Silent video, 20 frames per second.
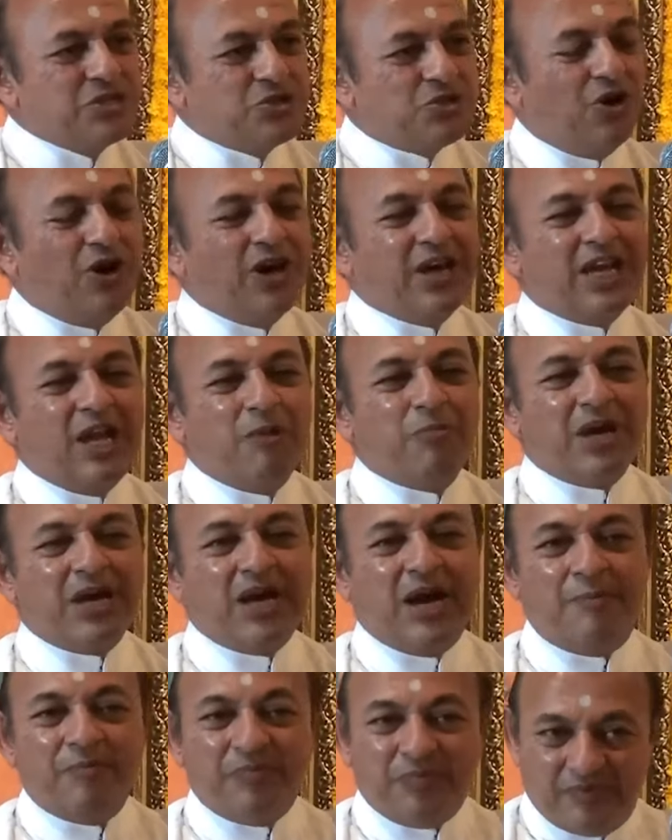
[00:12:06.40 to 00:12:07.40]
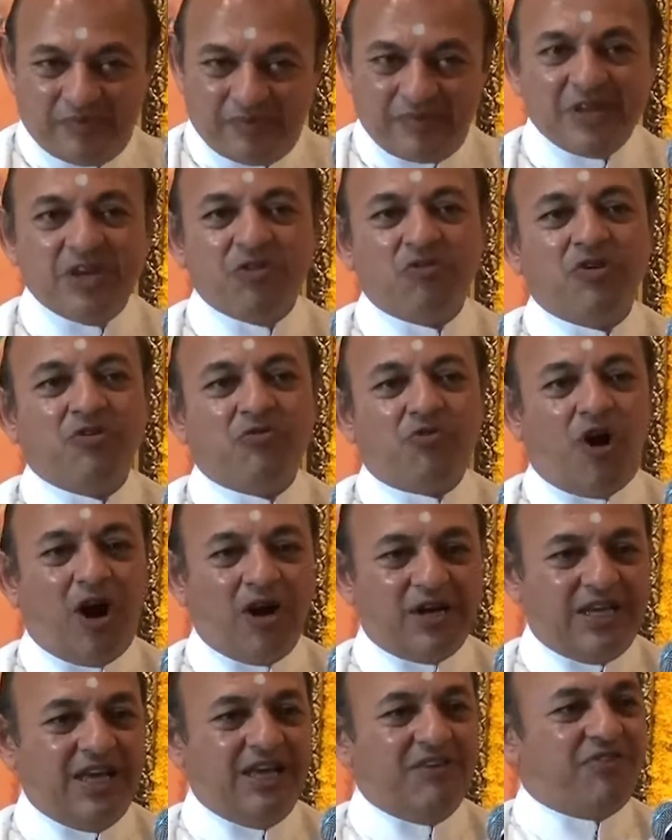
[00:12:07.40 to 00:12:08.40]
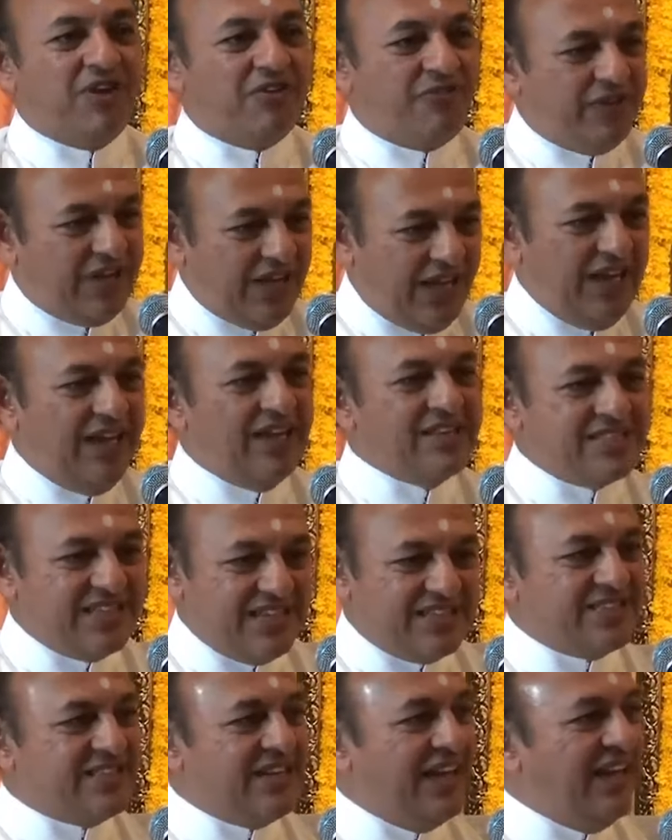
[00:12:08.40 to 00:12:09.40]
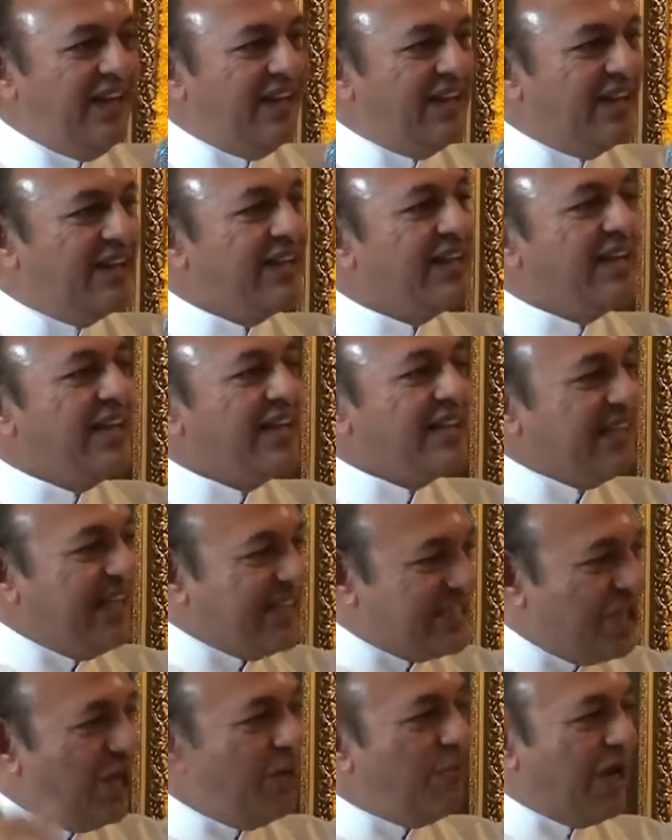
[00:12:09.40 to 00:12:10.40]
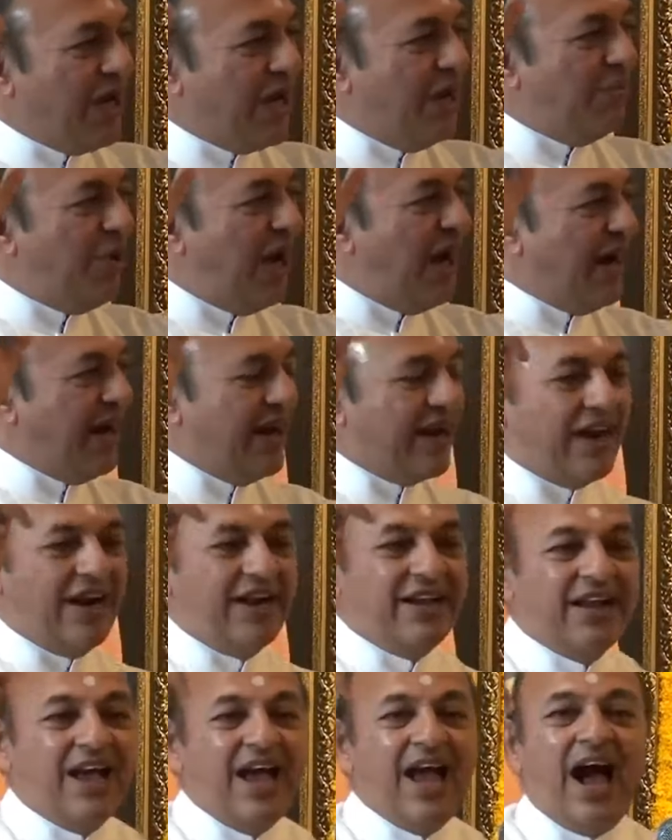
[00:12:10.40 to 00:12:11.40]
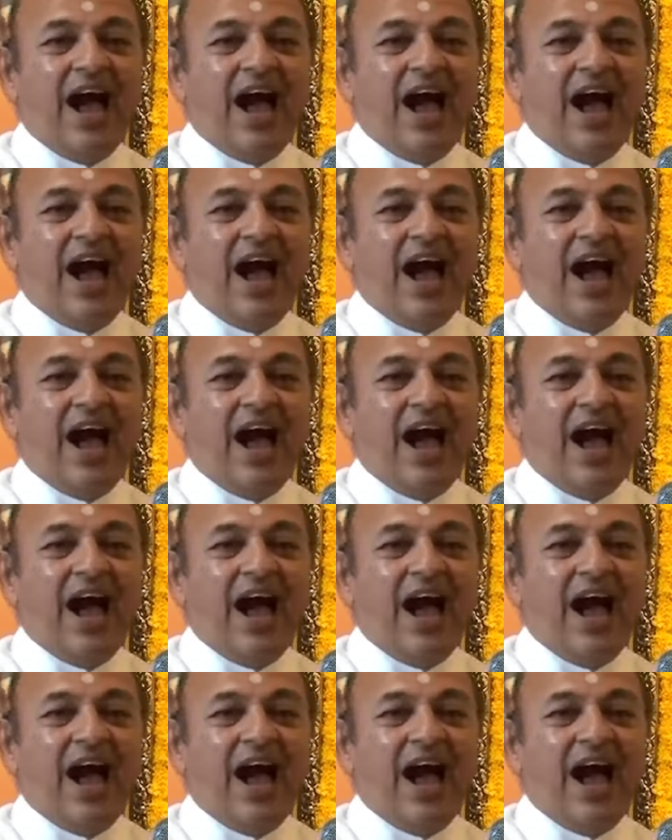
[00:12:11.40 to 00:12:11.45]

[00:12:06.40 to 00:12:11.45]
So it will become 40, 50, 60. This will become 100.